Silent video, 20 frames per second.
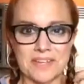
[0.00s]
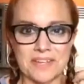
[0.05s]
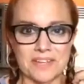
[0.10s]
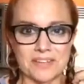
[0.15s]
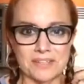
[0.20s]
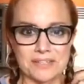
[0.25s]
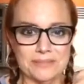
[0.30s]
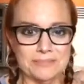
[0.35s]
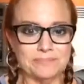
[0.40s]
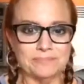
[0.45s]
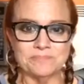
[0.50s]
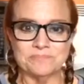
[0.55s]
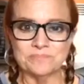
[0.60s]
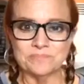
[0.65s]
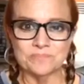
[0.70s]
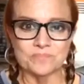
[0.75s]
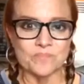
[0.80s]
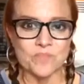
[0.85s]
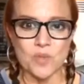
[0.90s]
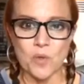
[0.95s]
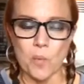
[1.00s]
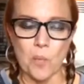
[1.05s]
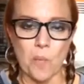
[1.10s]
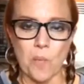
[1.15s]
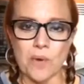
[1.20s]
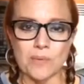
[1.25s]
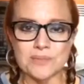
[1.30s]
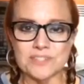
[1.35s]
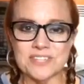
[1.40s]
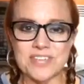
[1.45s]
Hey Kelly,
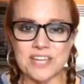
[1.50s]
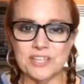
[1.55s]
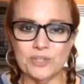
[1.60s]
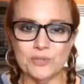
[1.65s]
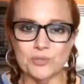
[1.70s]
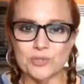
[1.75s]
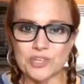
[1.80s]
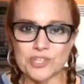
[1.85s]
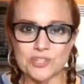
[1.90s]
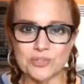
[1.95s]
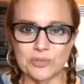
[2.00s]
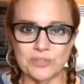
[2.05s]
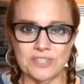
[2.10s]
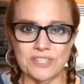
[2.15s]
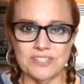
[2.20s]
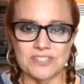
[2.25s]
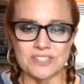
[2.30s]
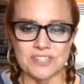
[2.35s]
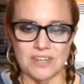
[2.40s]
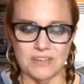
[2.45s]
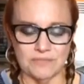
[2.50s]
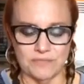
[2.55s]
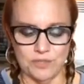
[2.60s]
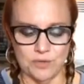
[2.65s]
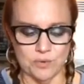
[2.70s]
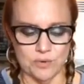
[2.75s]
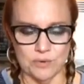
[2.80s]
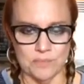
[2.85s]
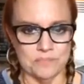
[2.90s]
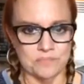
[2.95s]
what was that nutritional yeast
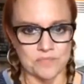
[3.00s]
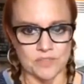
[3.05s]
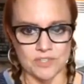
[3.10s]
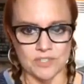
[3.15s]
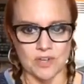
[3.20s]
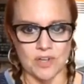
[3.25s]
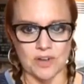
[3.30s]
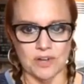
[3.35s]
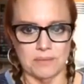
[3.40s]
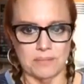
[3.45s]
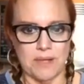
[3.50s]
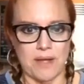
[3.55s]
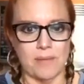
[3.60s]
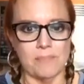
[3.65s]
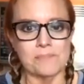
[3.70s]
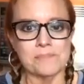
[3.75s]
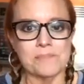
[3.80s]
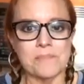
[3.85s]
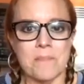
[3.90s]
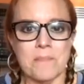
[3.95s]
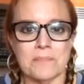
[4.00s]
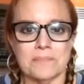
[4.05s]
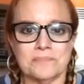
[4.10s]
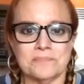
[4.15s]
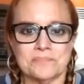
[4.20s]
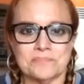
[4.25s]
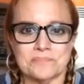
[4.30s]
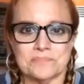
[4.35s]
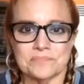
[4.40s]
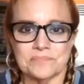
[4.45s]
stuff you were talking about?
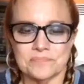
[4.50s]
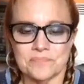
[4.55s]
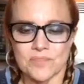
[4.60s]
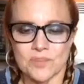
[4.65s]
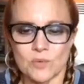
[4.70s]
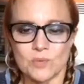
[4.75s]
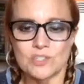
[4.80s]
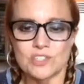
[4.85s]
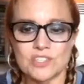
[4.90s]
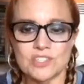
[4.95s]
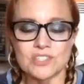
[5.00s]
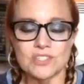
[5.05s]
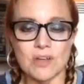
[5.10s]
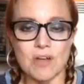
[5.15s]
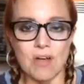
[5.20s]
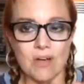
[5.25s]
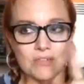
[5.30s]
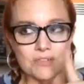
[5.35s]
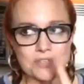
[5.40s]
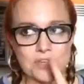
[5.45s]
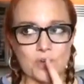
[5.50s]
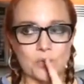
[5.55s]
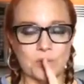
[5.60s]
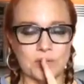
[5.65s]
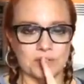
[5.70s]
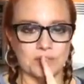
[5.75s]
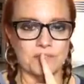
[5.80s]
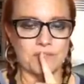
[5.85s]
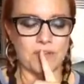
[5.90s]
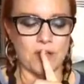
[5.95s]
Which is also
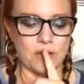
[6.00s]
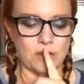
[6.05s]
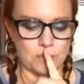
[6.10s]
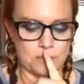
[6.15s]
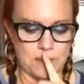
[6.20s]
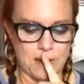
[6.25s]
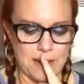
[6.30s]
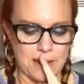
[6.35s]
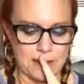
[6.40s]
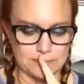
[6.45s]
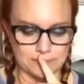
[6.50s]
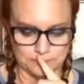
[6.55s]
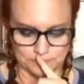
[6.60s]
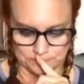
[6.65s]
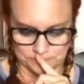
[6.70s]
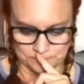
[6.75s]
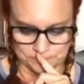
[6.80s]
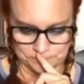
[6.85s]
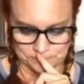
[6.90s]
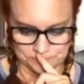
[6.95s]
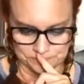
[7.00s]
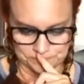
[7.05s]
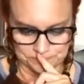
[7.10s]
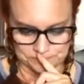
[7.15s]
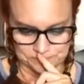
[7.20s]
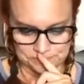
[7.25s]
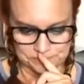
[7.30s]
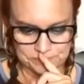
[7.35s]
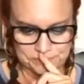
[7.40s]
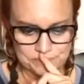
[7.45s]
quickly followed by,
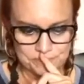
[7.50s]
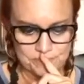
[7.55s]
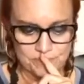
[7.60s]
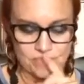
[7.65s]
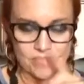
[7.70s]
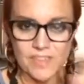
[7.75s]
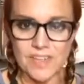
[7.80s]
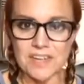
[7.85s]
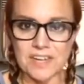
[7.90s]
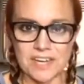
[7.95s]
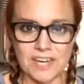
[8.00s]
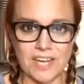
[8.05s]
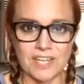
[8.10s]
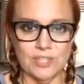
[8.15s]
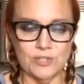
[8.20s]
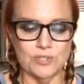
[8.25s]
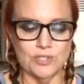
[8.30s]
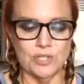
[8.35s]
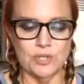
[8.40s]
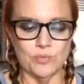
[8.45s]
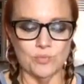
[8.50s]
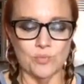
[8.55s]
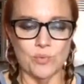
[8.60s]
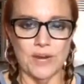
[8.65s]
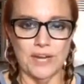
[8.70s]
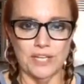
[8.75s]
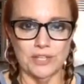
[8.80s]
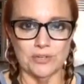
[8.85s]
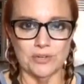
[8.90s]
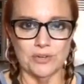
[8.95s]
can I use
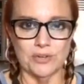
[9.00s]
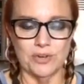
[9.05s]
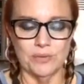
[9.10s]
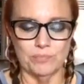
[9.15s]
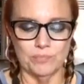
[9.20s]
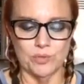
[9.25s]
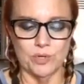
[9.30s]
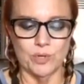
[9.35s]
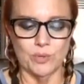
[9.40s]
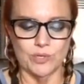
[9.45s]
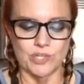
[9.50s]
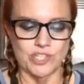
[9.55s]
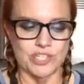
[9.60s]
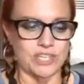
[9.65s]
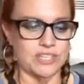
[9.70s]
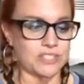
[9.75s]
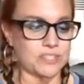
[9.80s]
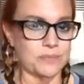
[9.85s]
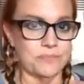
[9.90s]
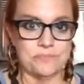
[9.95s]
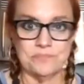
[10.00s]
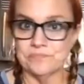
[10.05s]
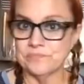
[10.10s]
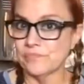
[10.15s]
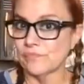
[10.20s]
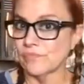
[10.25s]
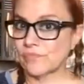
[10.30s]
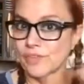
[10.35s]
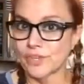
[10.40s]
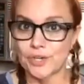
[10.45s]
regular brewer's yeast?
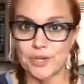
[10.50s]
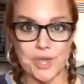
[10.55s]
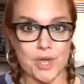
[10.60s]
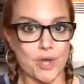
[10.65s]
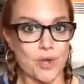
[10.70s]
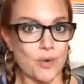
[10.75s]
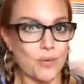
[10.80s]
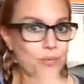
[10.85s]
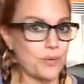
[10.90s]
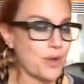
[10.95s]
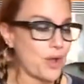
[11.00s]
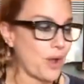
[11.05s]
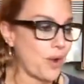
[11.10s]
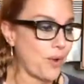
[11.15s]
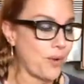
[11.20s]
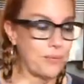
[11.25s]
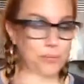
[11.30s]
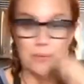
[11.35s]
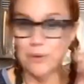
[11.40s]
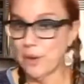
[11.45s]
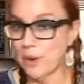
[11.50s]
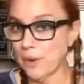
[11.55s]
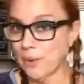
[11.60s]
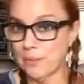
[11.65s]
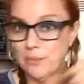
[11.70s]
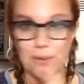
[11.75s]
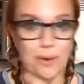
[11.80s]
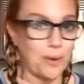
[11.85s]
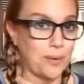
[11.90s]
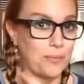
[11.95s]
No, no,
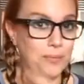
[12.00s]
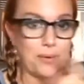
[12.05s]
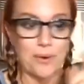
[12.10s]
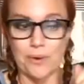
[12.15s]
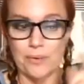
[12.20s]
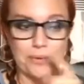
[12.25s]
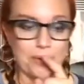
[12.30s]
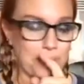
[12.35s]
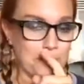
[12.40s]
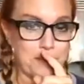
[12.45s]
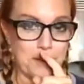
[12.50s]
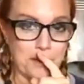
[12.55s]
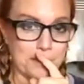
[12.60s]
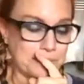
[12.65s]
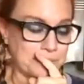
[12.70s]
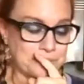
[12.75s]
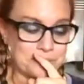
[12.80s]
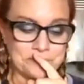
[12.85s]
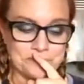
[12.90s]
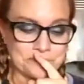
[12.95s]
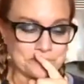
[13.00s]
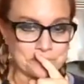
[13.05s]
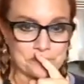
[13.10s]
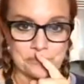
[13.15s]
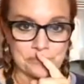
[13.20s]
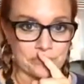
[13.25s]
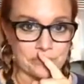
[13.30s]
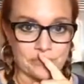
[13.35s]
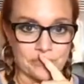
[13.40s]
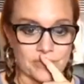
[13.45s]
no, no, no, no, no.
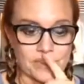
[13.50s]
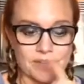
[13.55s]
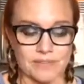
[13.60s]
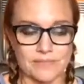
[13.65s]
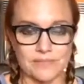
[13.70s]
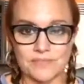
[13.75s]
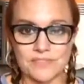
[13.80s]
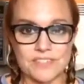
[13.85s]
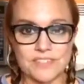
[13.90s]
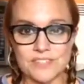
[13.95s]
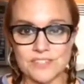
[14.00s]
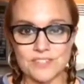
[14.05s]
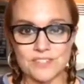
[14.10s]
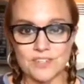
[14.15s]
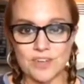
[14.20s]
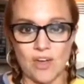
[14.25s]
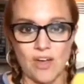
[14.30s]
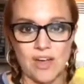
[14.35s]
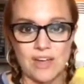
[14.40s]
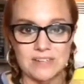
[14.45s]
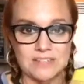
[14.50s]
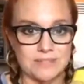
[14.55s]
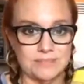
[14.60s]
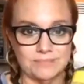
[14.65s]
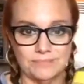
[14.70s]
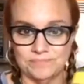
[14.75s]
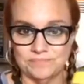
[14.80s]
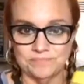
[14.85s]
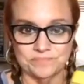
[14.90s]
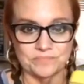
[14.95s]
This is
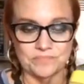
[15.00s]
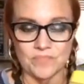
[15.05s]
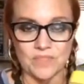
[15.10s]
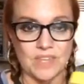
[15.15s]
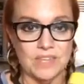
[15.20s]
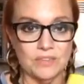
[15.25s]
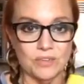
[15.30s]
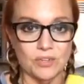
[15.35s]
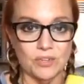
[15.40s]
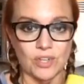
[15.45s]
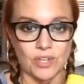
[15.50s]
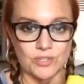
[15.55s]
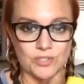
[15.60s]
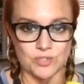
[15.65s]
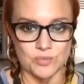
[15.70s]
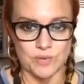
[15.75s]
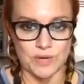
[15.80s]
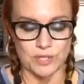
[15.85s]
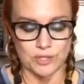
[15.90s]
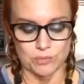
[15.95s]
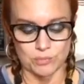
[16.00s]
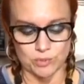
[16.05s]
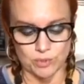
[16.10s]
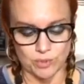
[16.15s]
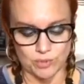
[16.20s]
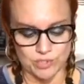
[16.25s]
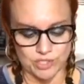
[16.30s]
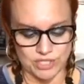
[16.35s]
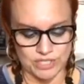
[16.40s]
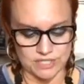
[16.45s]
not even close to regular
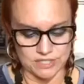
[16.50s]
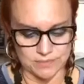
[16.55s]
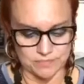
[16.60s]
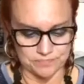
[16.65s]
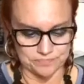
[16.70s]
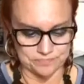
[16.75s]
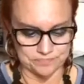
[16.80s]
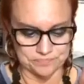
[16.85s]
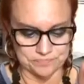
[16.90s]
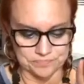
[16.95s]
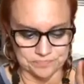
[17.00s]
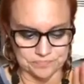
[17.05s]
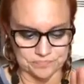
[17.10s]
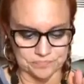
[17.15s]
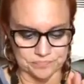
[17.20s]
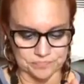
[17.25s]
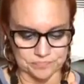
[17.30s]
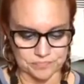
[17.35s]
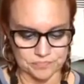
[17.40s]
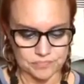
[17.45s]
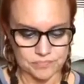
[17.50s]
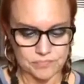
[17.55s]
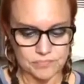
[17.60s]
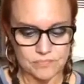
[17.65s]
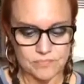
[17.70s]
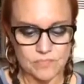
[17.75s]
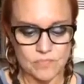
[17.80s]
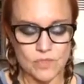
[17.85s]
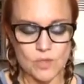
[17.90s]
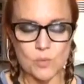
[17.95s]
brewer's yeast.
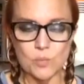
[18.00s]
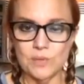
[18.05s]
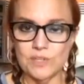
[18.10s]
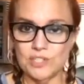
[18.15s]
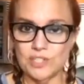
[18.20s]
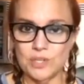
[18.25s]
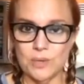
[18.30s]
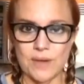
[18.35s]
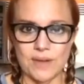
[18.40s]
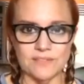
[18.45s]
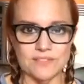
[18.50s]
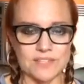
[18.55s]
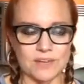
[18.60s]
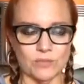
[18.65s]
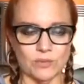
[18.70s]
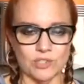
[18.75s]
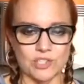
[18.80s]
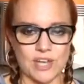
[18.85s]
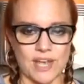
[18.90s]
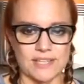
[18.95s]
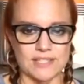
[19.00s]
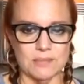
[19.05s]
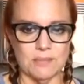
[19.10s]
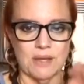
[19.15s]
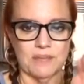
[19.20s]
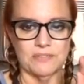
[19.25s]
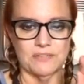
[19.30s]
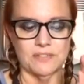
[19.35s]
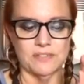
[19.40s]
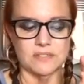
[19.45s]
We do have several
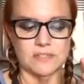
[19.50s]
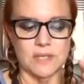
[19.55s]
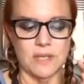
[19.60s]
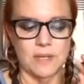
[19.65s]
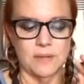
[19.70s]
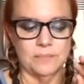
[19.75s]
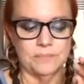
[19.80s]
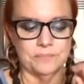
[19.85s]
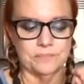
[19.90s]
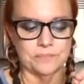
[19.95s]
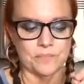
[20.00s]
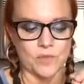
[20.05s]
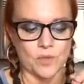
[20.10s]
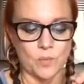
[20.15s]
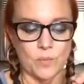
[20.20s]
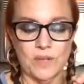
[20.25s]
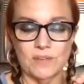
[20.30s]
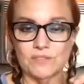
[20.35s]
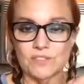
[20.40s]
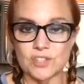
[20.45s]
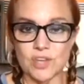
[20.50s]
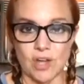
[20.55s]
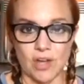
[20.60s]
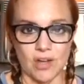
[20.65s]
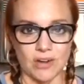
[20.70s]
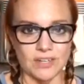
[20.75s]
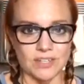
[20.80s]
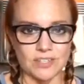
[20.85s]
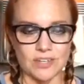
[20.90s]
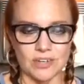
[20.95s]
chats about this. We have
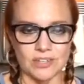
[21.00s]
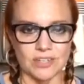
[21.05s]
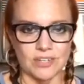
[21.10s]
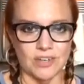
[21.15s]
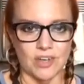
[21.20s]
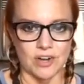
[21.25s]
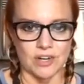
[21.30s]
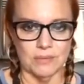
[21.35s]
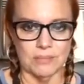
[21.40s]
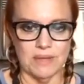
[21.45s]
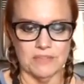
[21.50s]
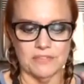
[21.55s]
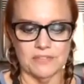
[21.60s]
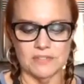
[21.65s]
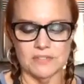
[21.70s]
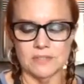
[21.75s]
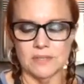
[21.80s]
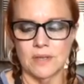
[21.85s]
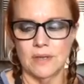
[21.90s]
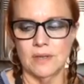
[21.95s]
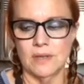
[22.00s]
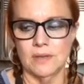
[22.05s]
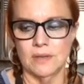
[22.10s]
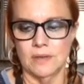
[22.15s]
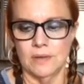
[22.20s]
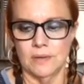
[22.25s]
talked and talked and talked about this.